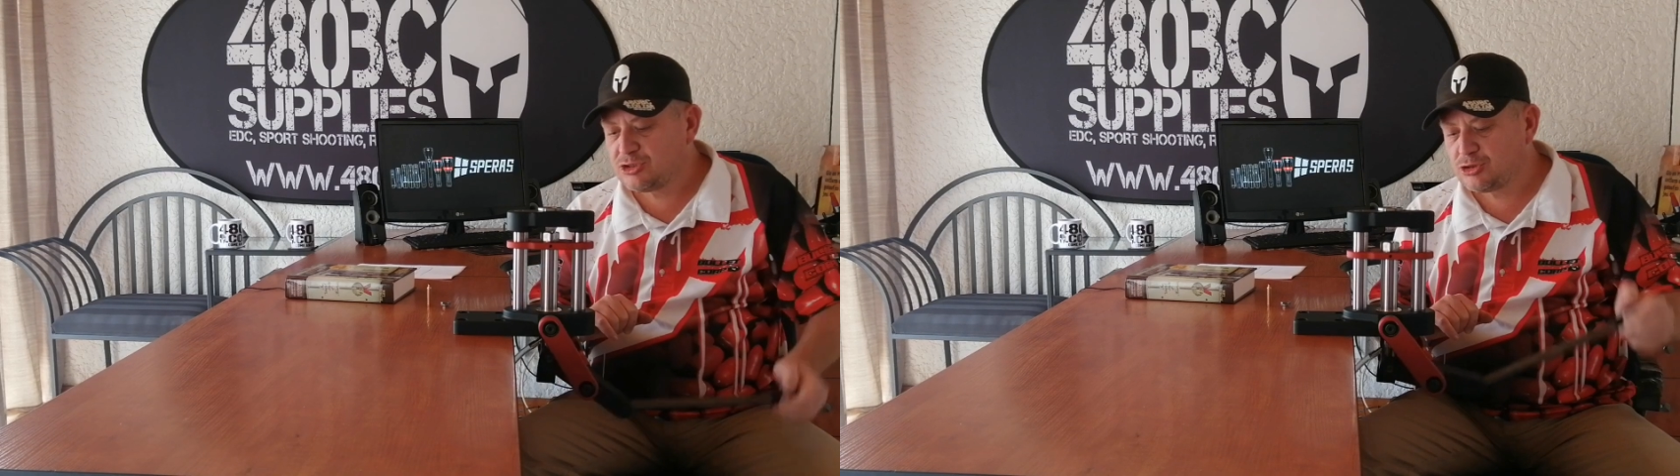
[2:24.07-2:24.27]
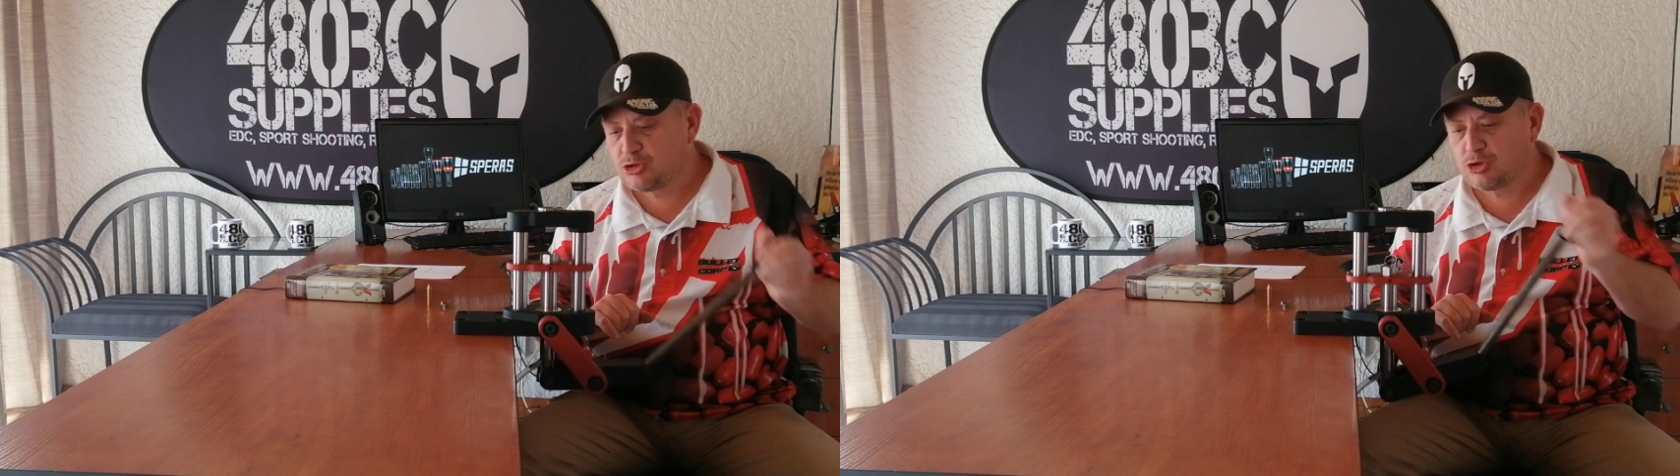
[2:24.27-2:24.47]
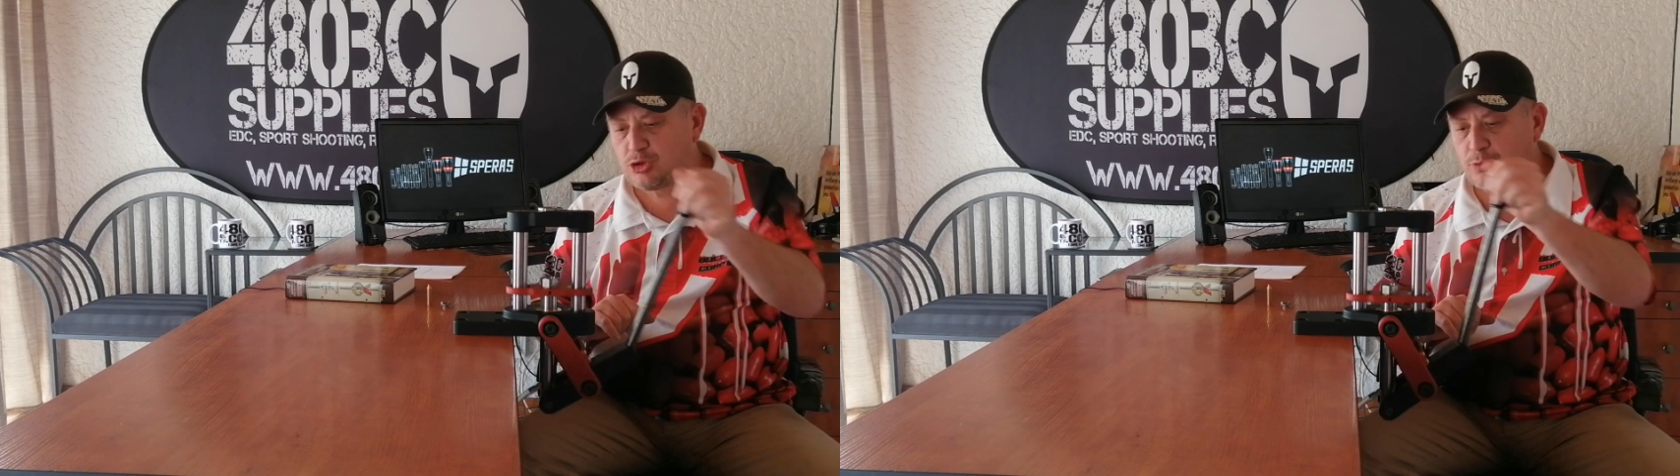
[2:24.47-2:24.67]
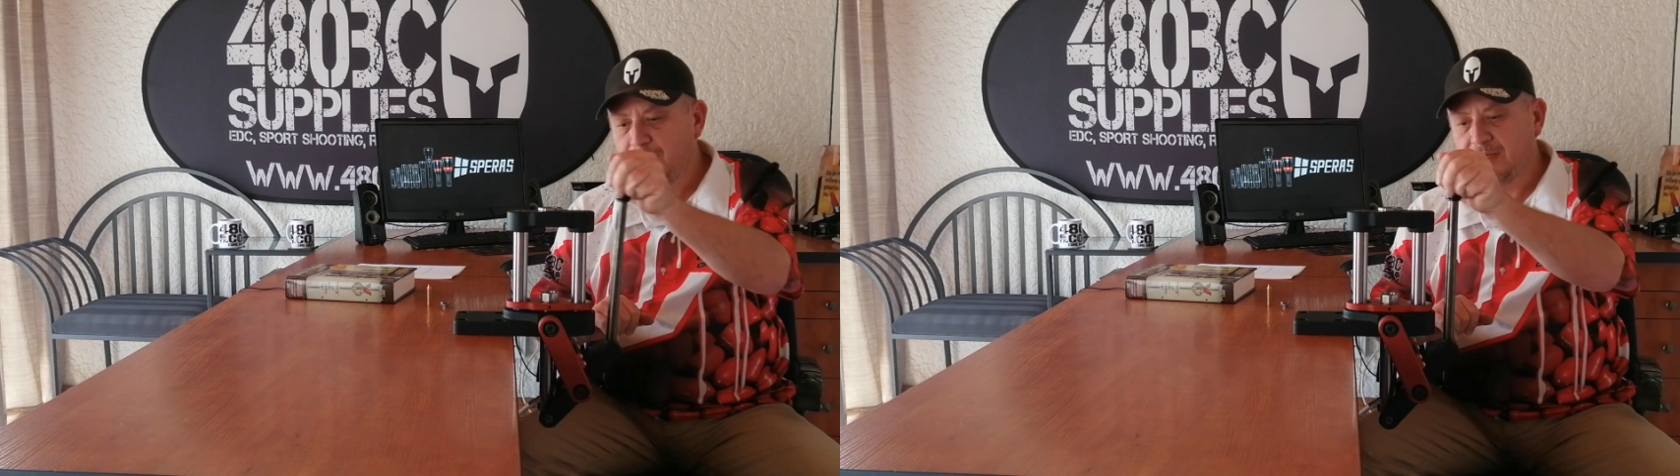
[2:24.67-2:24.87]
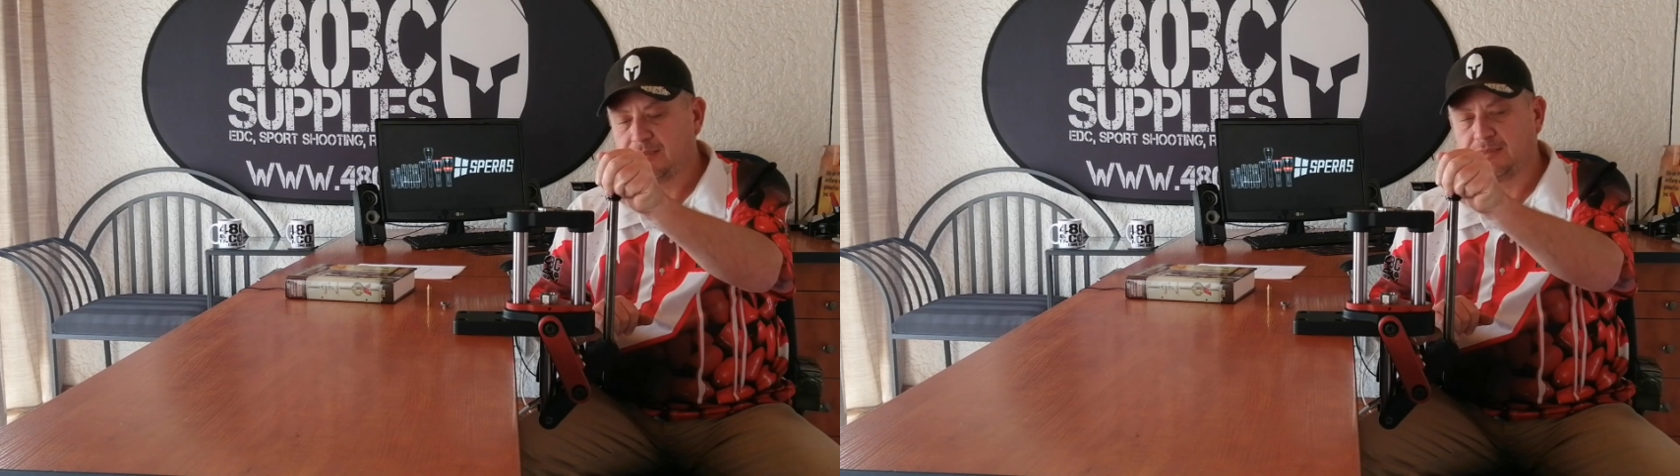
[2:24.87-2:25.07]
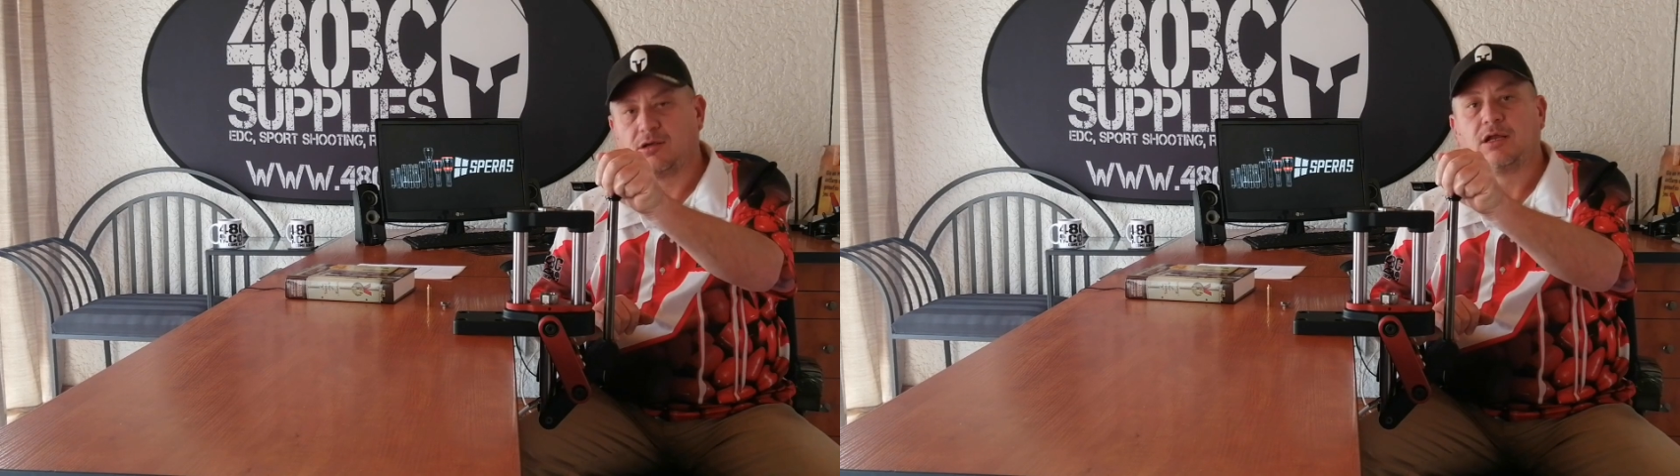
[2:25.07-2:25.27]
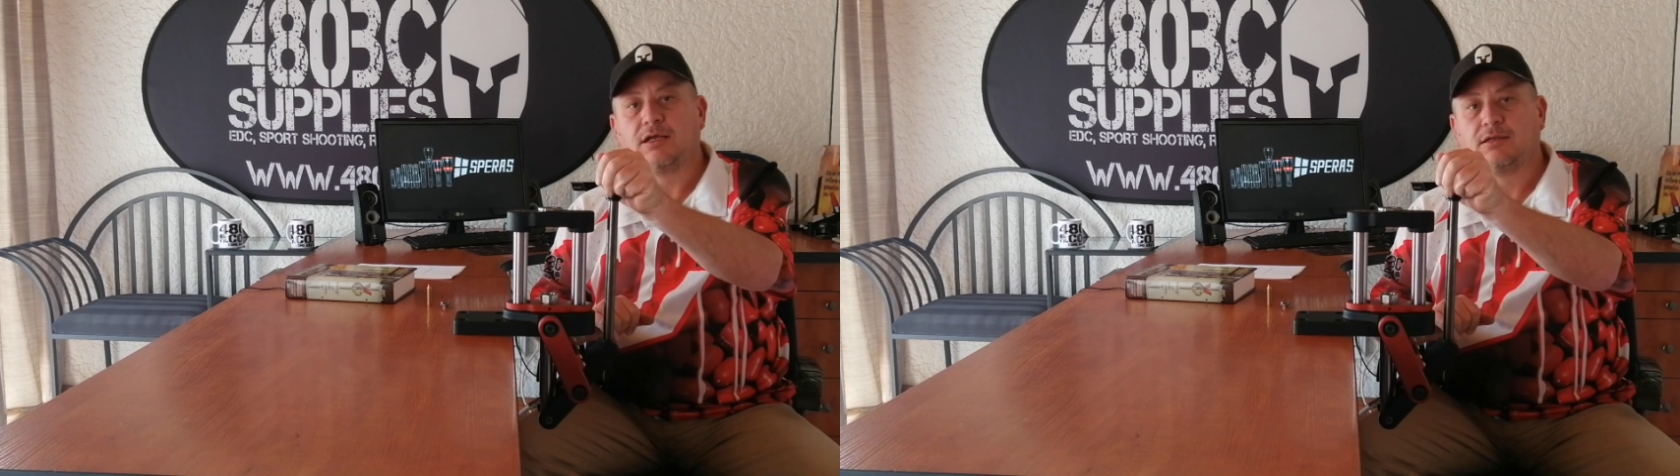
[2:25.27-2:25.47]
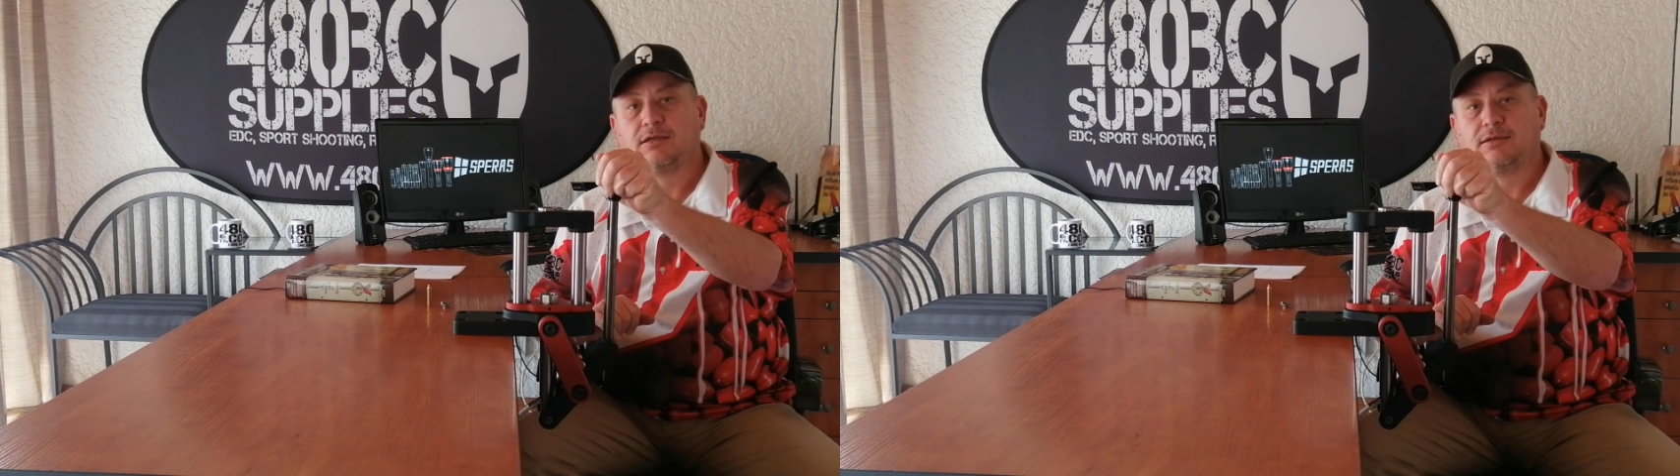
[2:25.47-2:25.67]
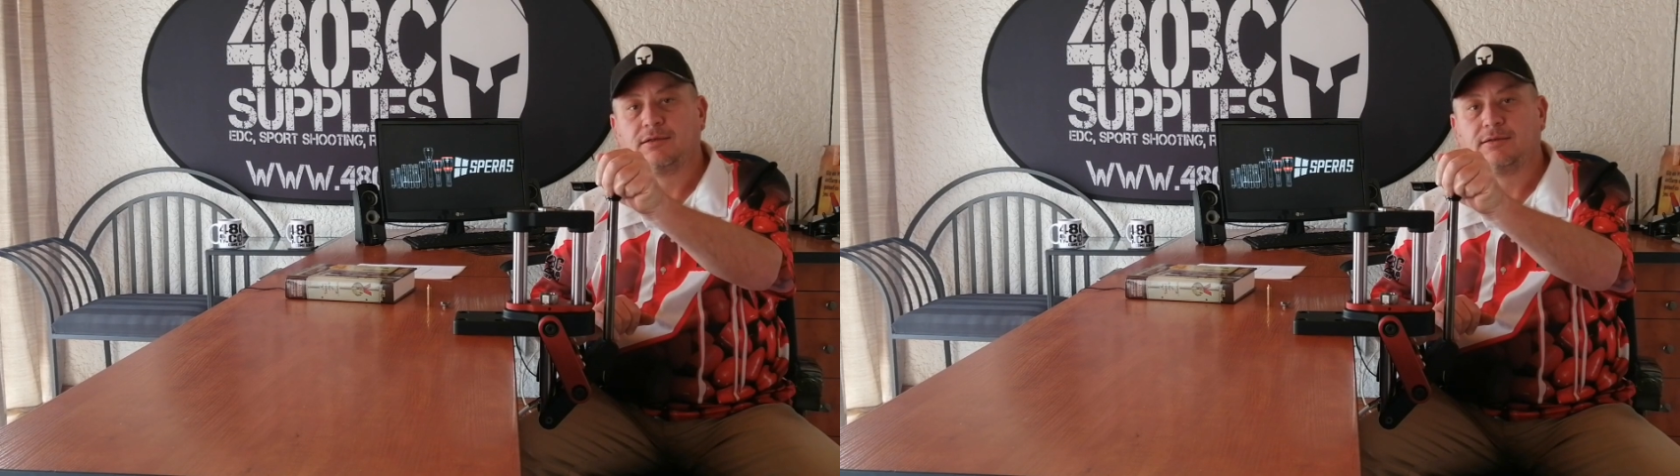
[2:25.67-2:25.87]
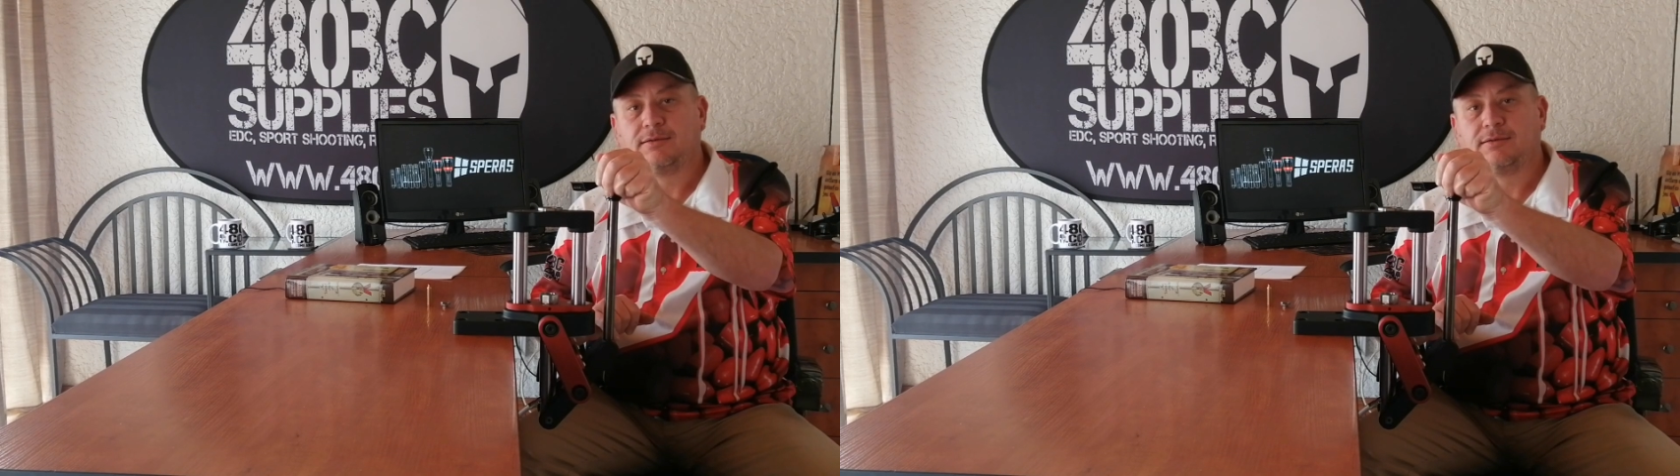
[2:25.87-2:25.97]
super solid.